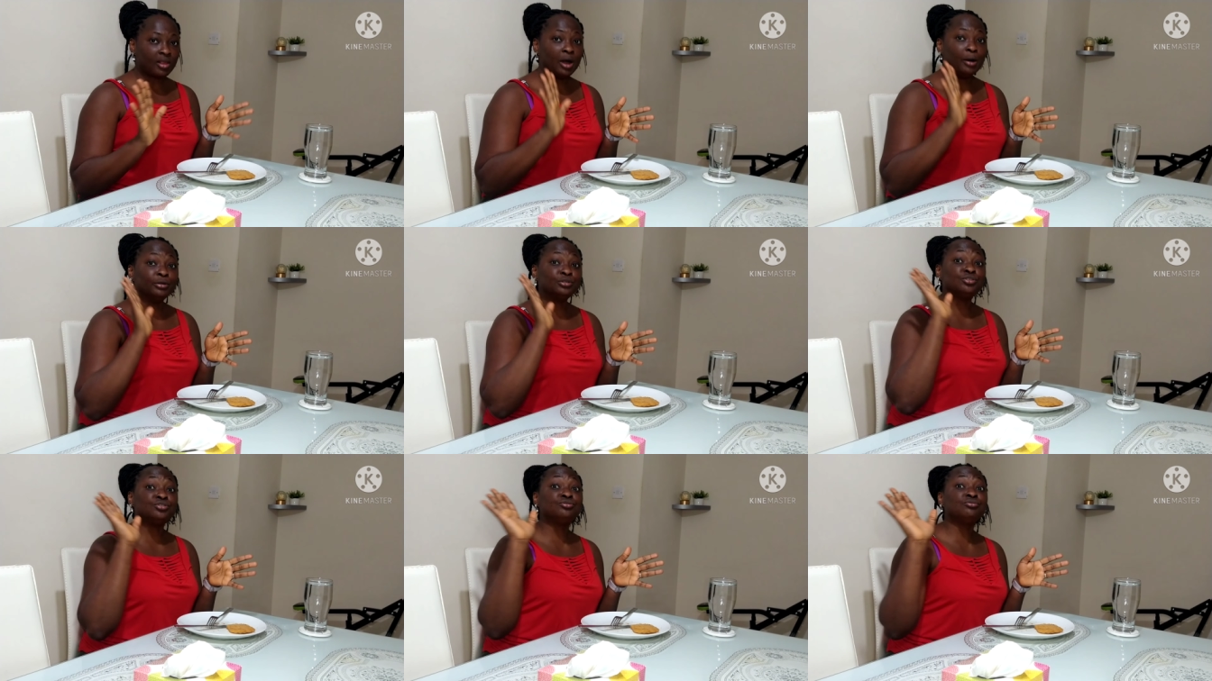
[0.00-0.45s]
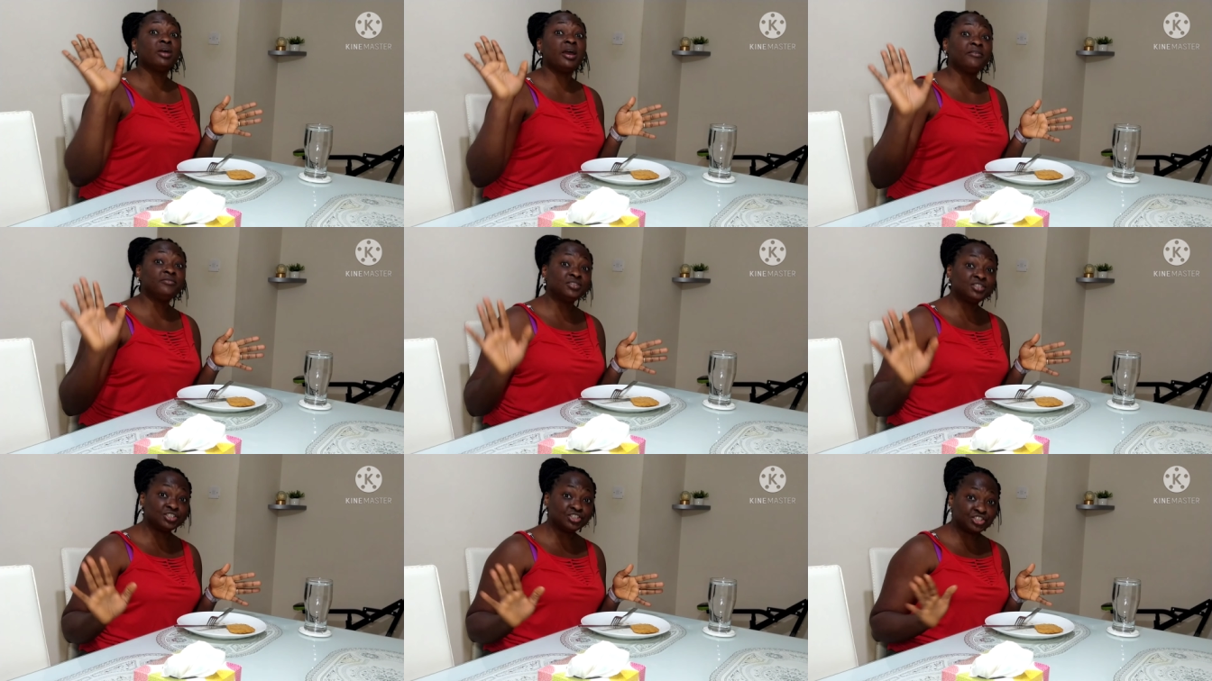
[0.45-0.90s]
I want to do
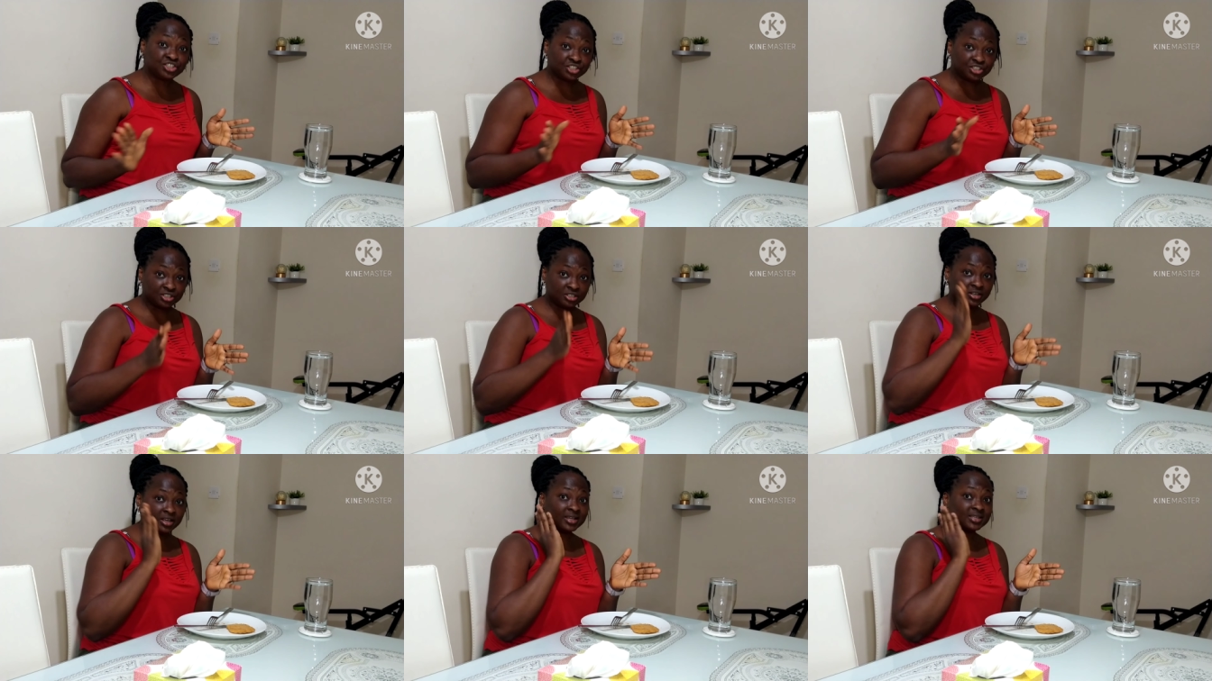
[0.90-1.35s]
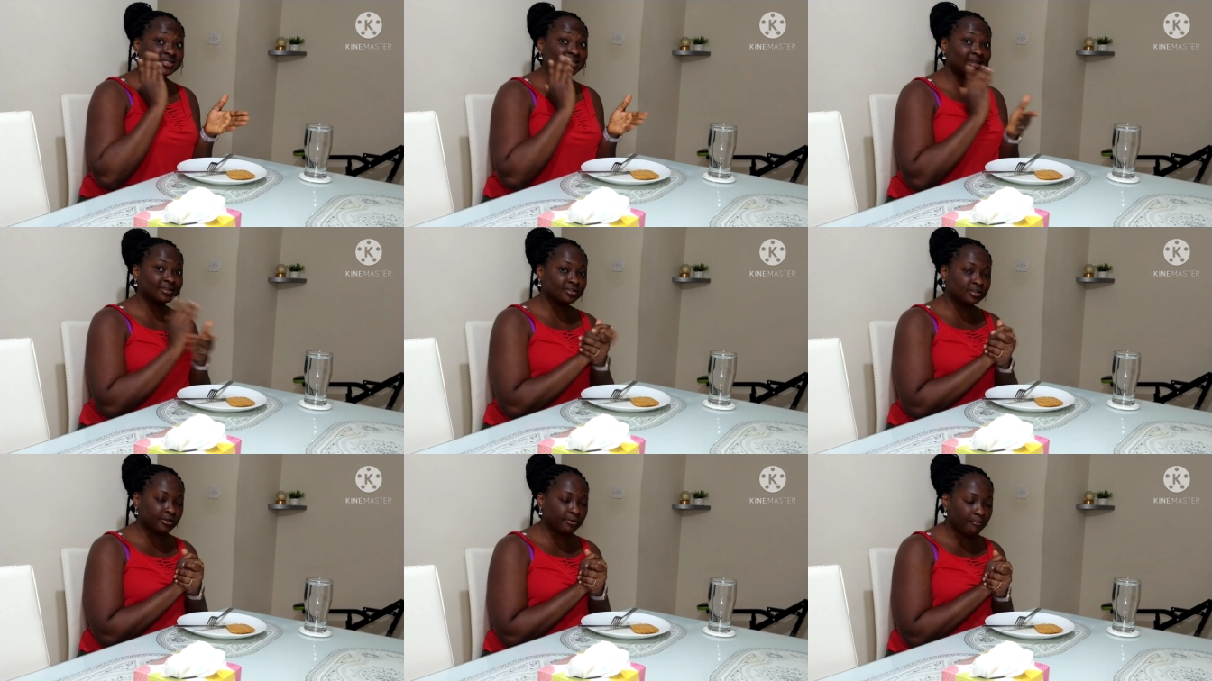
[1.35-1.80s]
everything she did
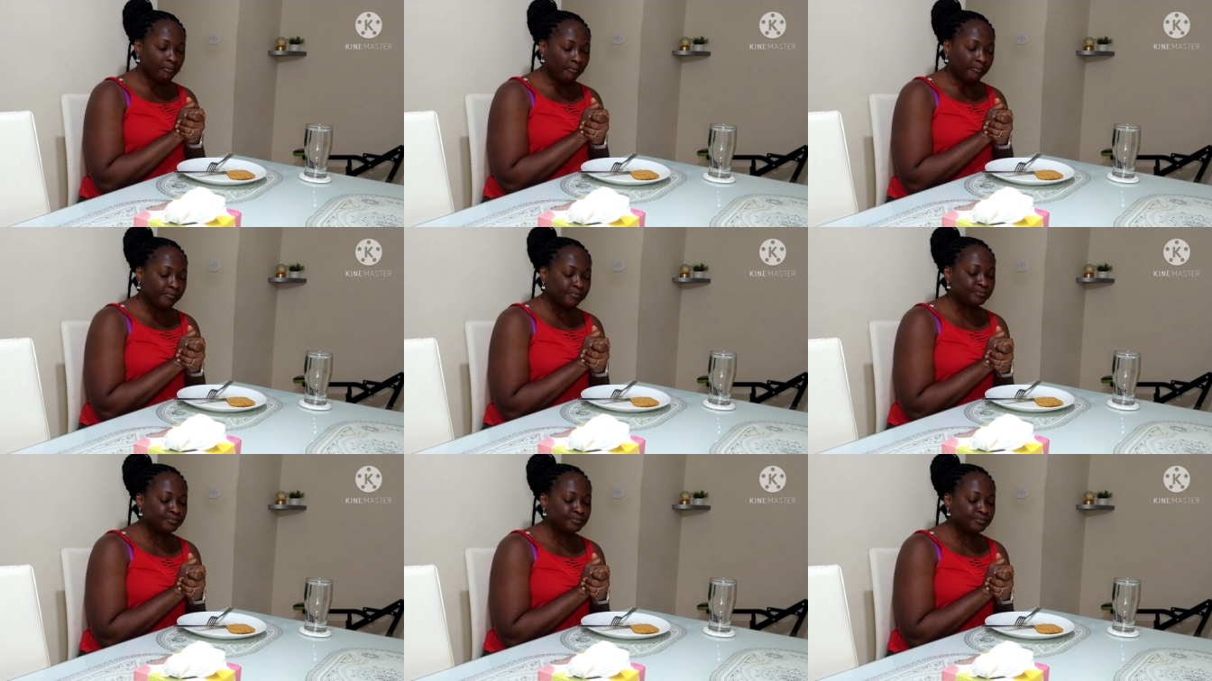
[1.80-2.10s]
exactly.